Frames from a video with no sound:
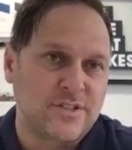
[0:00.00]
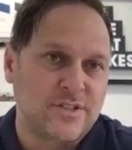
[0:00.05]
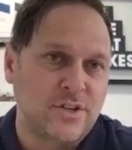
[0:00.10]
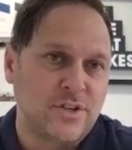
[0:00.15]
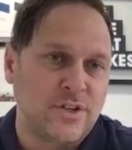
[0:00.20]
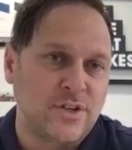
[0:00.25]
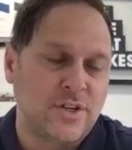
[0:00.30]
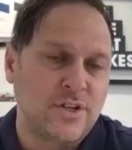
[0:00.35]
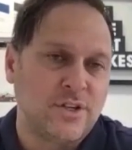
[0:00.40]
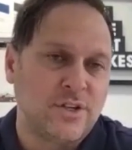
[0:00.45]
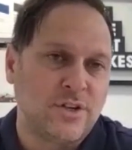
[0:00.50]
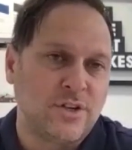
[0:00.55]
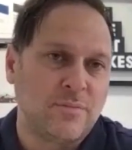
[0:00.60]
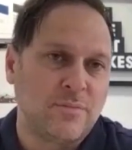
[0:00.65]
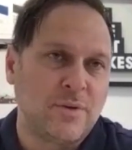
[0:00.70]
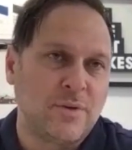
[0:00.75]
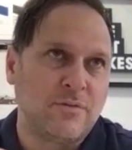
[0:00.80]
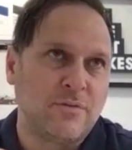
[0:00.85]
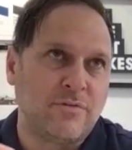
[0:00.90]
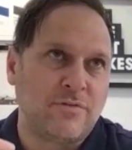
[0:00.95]
So you can
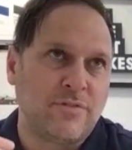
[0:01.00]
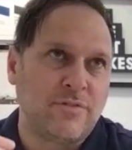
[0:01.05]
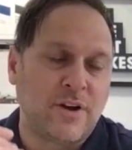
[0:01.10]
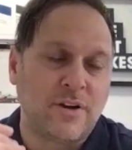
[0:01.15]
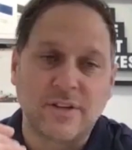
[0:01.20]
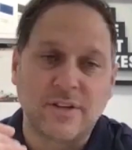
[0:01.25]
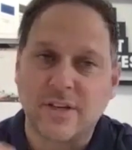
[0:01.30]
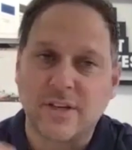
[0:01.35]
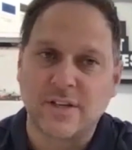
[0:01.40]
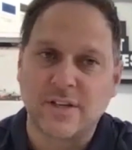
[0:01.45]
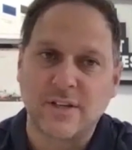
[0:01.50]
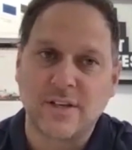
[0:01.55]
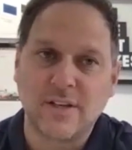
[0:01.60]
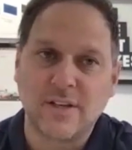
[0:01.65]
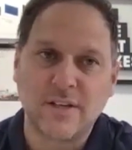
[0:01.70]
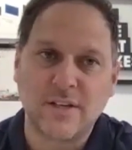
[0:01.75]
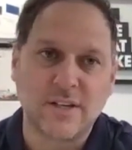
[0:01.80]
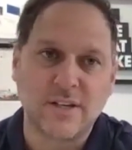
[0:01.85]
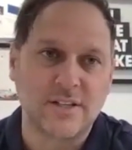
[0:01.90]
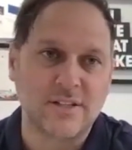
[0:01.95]
be fairly
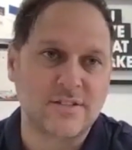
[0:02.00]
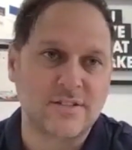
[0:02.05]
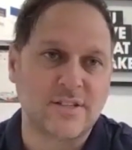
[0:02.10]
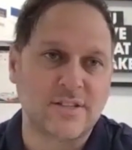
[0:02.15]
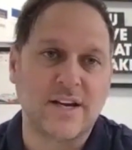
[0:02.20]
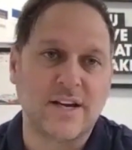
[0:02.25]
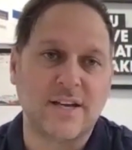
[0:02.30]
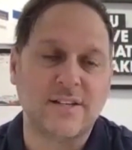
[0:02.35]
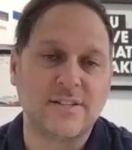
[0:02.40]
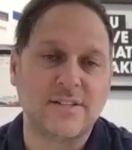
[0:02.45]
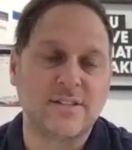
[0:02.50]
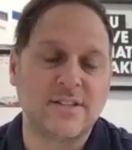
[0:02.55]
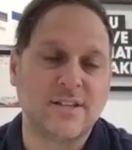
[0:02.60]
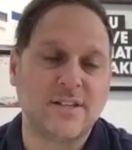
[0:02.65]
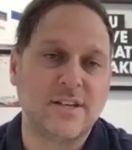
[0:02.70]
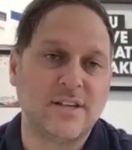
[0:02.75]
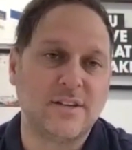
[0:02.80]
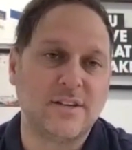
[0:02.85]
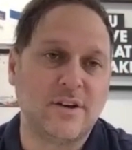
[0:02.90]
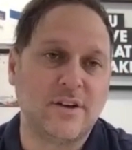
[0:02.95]
concise,
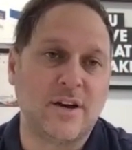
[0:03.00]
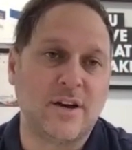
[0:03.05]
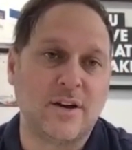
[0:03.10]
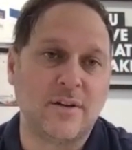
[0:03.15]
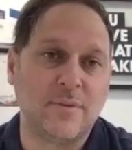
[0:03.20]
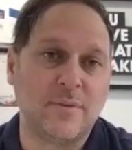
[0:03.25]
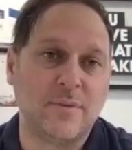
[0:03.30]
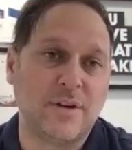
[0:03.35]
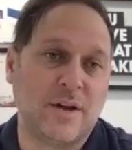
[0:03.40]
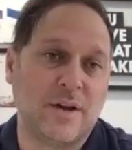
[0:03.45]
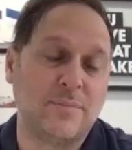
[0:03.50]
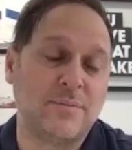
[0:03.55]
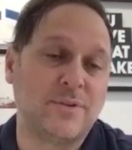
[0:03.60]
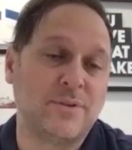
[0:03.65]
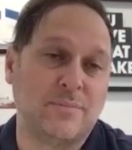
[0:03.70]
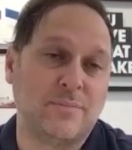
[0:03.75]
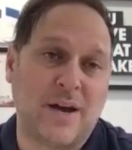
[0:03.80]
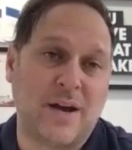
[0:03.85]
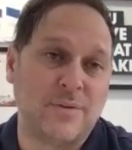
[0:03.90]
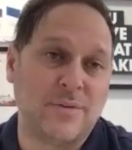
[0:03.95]
up
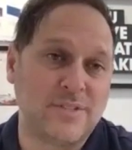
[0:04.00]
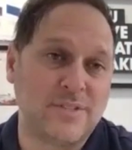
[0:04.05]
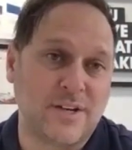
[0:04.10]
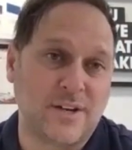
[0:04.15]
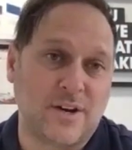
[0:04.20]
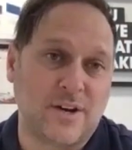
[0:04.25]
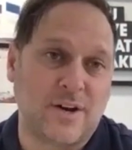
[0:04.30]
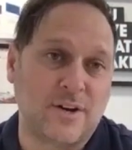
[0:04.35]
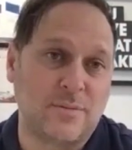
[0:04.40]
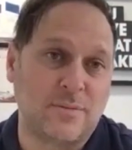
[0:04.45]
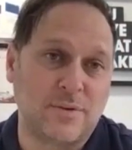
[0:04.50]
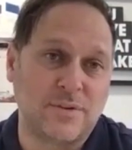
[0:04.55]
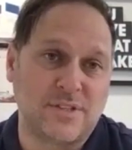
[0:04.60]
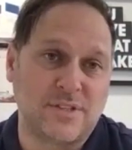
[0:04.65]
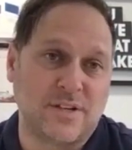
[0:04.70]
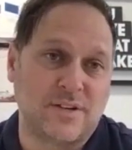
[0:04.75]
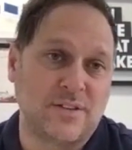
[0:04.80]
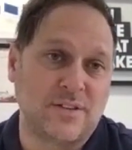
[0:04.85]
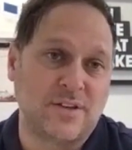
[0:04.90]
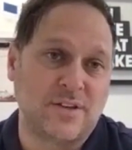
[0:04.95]
to, I would say,
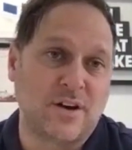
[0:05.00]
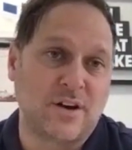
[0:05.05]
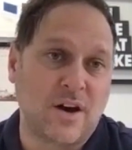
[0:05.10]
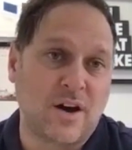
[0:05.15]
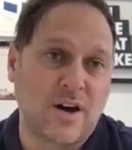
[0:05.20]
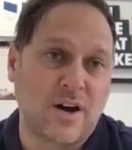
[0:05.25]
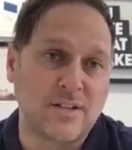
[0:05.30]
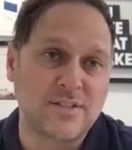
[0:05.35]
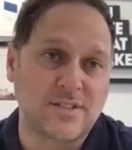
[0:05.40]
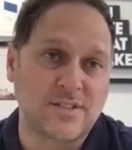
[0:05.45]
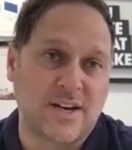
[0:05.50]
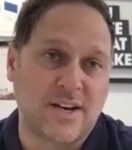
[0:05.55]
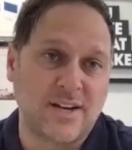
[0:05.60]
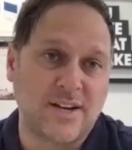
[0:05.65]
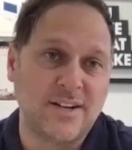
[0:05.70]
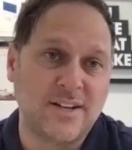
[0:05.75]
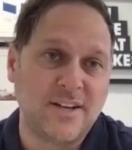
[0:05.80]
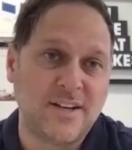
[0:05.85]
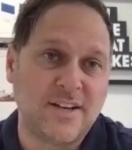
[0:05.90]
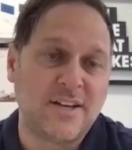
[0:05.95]
100% on the cost
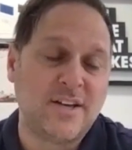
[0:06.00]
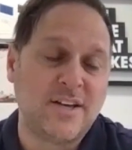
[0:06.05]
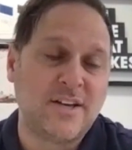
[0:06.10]
side